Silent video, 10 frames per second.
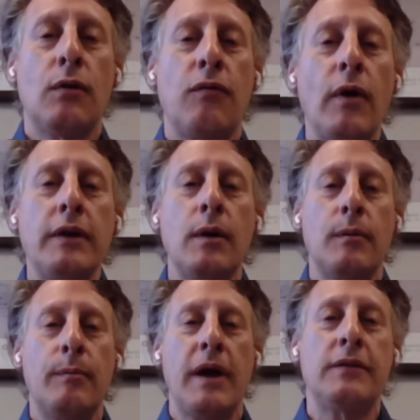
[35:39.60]
avoid
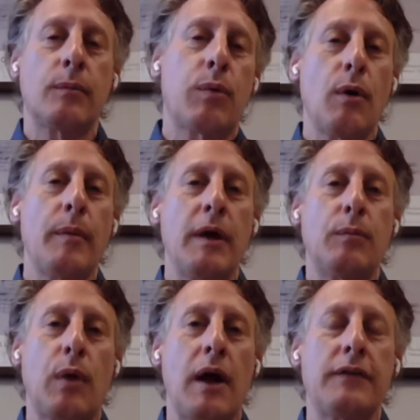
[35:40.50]
the basic
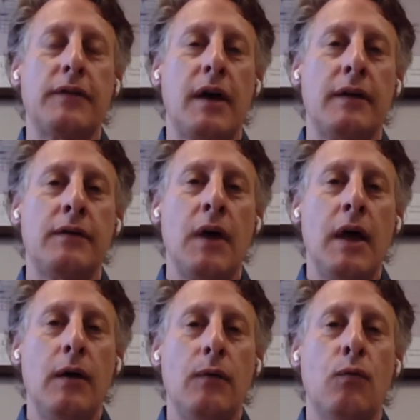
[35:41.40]
probate process
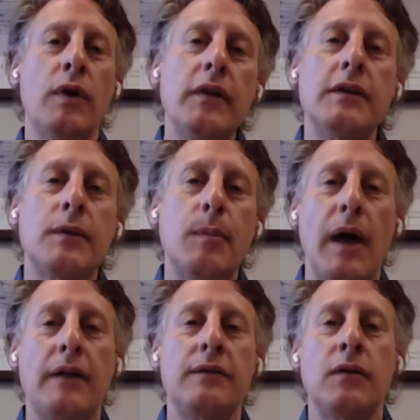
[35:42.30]
really
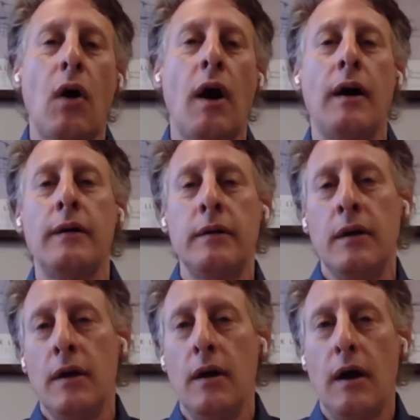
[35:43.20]
depends on